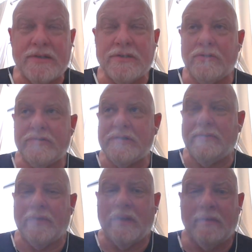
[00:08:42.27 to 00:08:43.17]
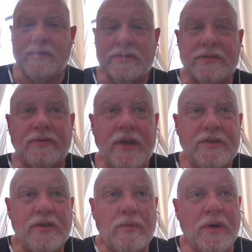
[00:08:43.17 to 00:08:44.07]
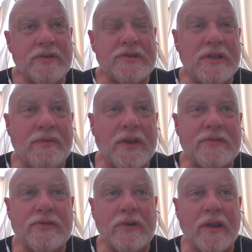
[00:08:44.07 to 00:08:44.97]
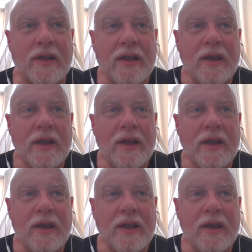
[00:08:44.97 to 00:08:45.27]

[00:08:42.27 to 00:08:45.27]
So there's different levels of easy ones and stuff. And I sort of,